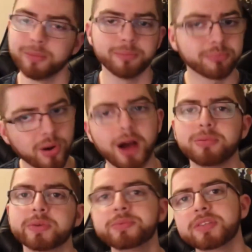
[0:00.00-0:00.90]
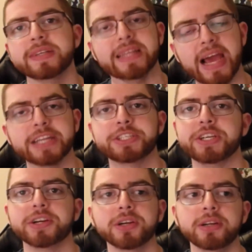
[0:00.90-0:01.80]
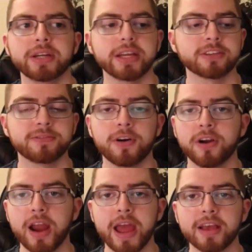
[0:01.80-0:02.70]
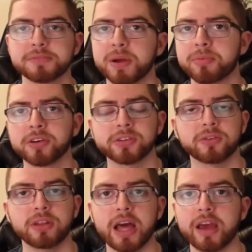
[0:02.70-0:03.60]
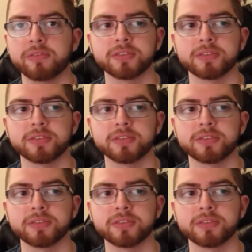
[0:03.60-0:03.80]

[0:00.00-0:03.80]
problems last year as far as my personal life,